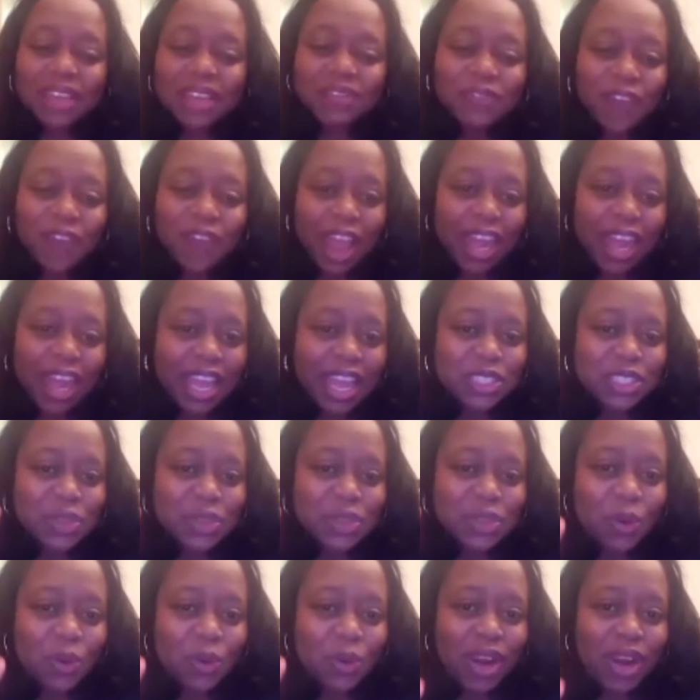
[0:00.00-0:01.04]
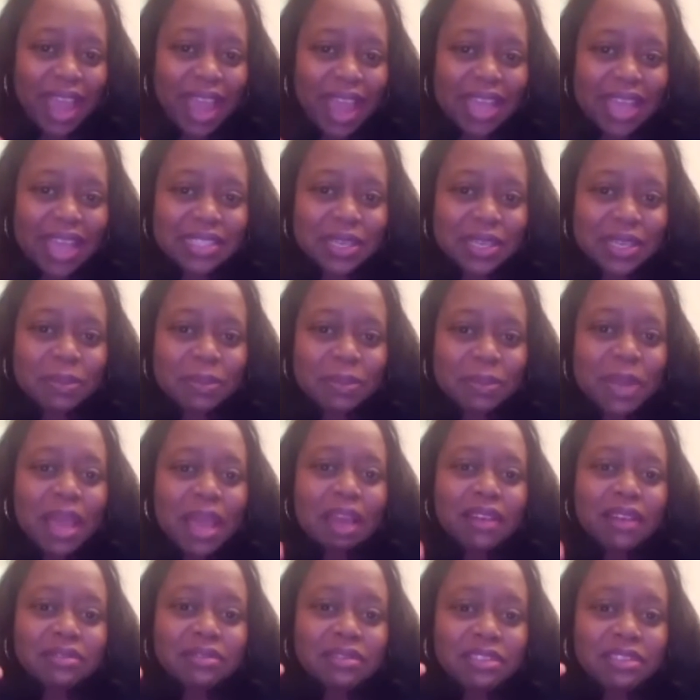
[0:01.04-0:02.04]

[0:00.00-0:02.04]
But financial orgasm